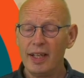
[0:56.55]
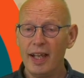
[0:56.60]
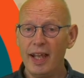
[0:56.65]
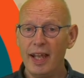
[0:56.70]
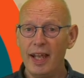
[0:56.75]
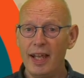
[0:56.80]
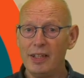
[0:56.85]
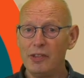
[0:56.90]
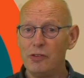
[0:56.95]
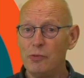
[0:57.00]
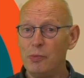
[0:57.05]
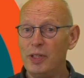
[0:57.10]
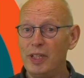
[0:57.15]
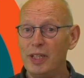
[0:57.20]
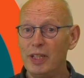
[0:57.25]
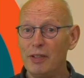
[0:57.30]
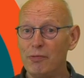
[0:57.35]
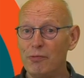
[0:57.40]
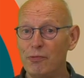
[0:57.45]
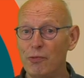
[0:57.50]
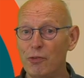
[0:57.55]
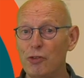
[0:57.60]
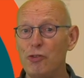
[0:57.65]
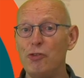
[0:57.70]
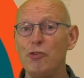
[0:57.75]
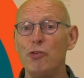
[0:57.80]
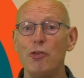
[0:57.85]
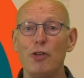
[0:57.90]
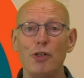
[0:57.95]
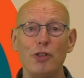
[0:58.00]
And we have for
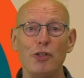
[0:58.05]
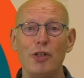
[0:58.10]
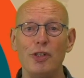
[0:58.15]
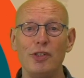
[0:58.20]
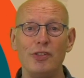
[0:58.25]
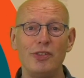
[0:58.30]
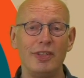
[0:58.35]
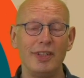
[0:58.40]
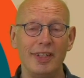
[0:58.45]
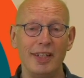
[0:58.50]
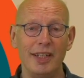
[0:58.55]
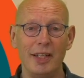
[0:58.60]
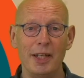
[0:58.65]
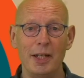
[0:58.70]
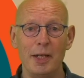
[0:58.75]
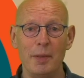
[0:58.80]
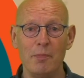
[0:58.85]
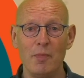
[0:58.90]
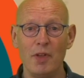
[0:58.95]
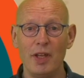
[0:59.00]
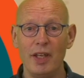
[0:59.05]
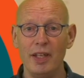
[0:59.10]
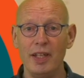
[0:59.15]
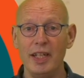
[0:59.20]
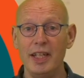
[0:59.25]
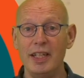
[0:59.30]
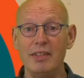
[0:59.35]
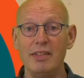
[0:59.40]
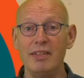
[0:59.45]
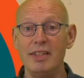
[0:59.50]
sure not
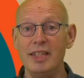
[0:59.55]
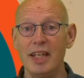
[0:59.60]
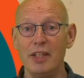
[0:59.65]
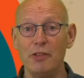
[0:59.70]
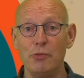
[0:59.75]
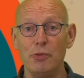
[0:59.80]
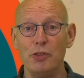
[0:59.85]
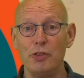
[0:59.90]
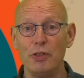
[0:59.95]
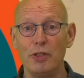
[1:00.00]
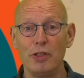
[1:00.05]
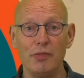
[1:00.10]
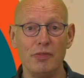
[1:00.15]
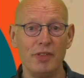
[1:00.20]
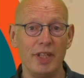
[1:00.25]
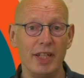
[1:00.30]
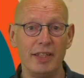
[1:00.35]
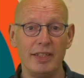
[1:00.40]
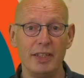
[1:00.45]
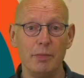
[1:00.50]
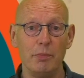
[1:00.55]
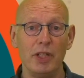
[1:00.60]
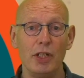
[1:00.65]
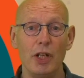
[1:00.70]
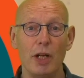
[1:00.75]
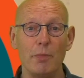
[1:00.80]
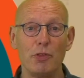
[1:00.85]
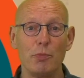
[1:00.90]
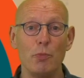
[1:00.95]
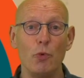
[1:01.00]
hit the end result of that. It
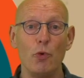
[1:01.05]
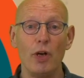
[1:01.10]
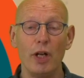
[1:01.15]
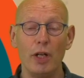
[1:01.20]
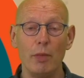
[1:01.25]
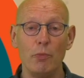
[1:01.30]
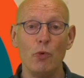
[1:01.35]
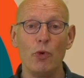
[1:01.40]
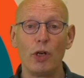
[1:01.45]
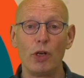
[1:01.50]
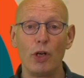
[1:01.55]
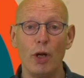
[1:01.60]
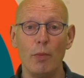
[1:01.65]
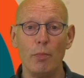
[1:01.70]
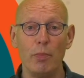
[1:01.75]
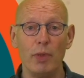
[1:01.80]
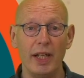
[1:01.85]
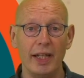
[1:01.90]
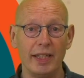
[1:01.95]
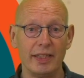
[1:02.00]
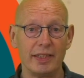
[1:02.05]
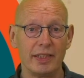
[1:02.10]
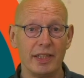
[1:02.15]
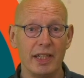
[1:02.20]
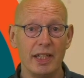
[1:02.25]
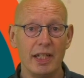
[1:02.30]
becomes more and more complex.